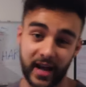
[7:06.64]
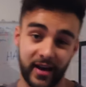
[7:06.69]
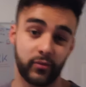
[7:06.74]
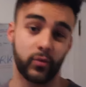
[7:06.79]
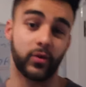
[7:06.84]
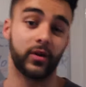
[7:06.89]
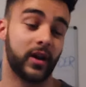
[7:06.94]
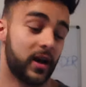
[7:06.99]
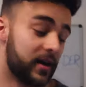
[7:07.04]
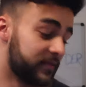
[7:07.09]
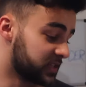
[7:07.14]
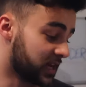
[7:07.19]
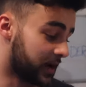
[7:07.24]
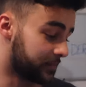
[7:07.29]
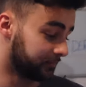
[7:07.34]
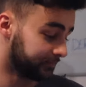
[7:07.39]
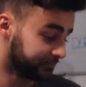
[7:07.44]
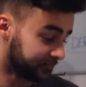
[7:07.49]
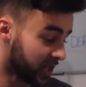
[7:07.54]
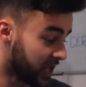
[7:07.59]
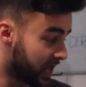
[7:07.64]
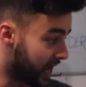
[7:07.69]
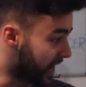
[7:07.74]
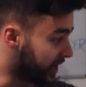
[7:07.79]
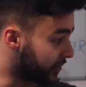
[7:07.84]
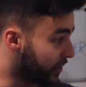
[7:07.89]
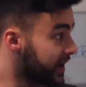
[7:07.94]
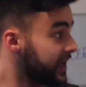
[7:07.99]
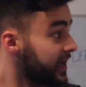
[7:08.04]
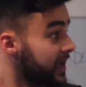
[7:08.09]
have one lifetime.
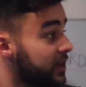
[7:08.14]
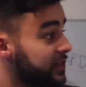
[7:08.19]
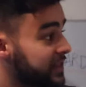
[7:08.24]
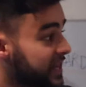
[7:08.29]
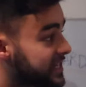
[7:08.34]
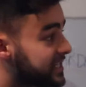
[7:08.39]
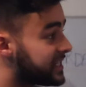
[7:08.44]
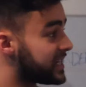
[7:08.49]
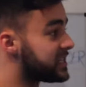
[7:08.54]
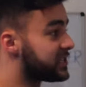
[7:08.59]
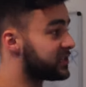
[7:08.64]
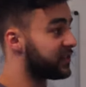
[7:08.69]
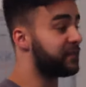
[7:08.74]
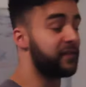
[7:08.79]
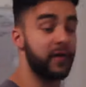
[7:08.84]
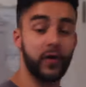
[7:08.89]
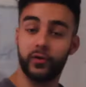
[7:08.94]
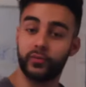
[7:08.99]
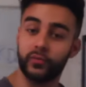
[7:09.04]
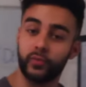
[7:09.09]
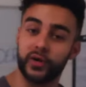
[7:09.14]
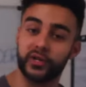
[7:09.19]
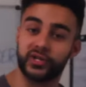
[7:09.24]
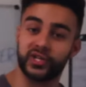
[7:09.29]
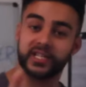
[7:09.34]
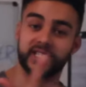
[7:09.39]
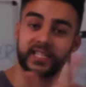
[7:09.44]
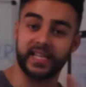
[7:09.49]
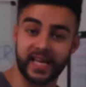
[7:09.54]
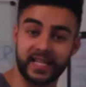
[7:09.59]
Anyway, this is the phone, which is the